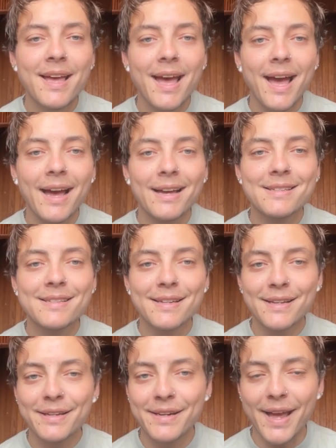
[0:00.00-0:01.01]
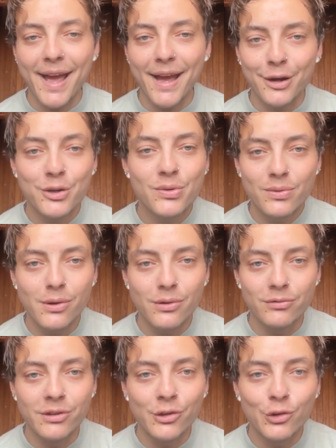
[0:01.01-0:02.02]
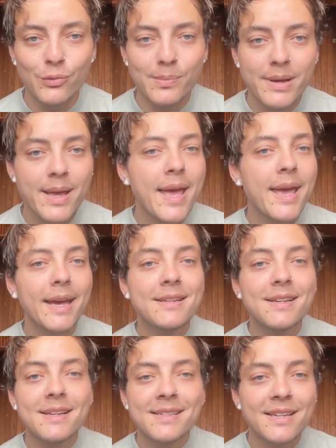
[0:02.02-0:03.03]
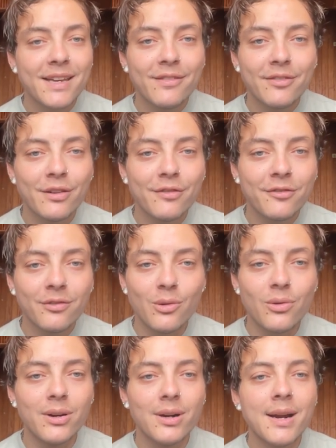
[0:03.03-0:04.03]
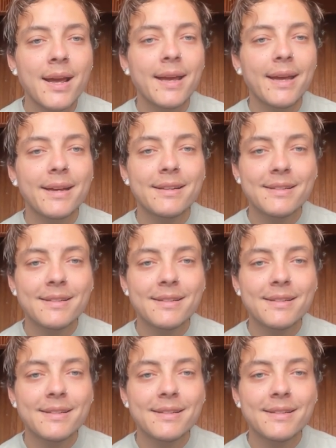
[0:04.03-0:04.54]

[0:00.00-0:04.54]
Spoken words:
as an actual room. It doesn't give it a floor, it